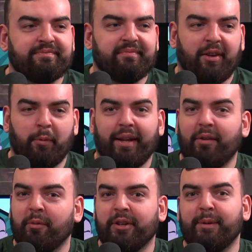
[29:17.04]
He went and
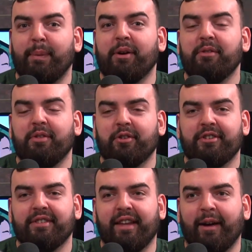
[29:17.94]
won the belt, so
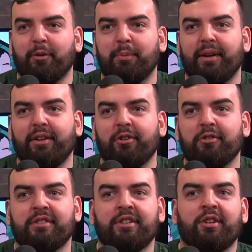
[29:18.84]
that was pretty cool.
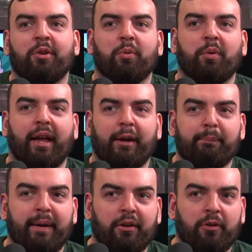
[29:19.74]
We'll get him
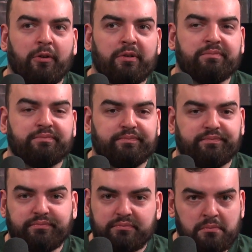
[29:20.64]
back on.
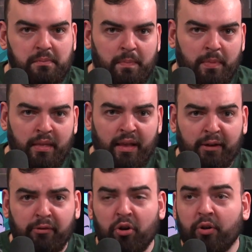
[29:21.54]
I
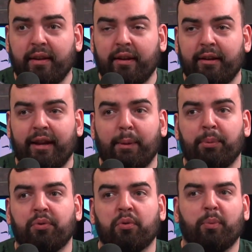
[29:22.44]
recorded a great
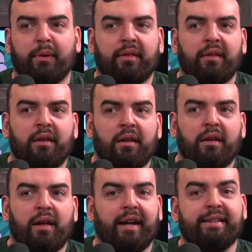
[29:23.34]
episode with
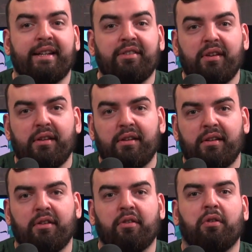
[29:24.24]
a DJ
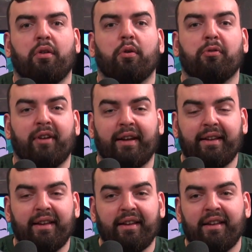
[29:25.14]
called
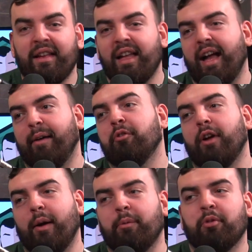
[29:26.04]
Frankie, I'm, I
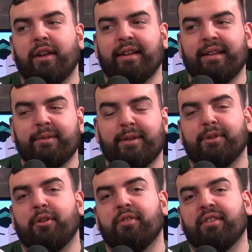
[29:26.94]
was going to attempt to
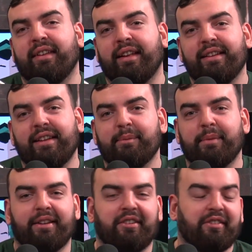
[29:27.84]
pronounce her second name, but
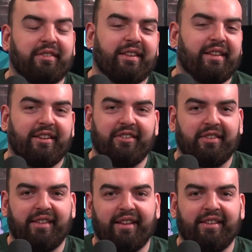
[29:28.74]
I just, it just,
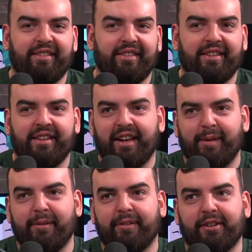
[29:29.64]
it's a
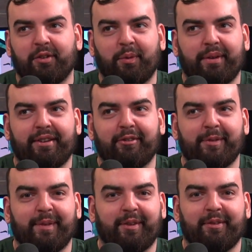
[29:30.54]
bit of a tongue twister for me,
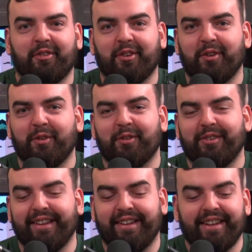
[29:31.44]
so I'm just going to go with
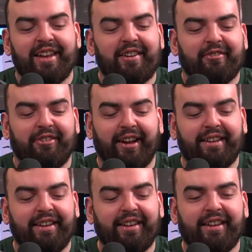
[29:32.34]
Frankie.
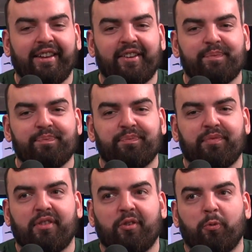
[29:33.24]
Frankie,
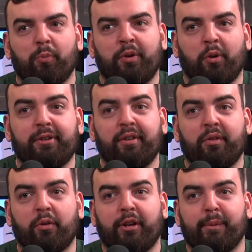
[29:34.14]
we told the
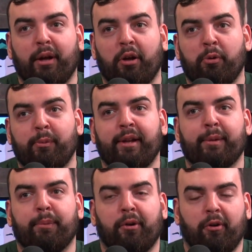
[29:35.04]
story about how we met
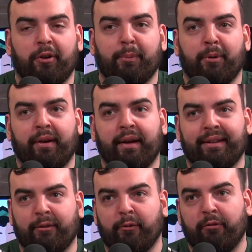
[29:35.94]
the, on the podcast
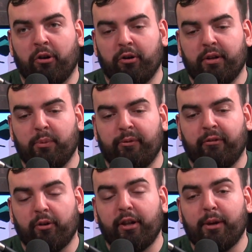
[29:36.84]
that we recorded. We
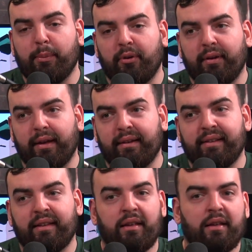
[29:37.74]
recorded a podcast,
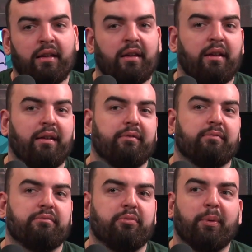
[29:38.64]

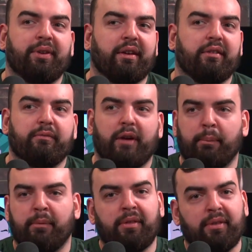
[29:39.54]
what was it, a
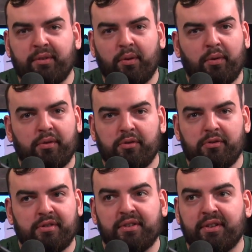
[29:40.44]
month or two ago
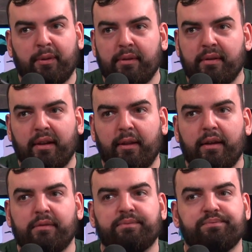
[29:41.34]
or something like that.
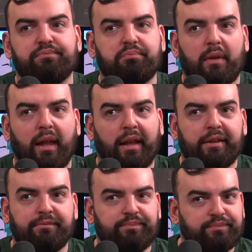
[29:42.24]
And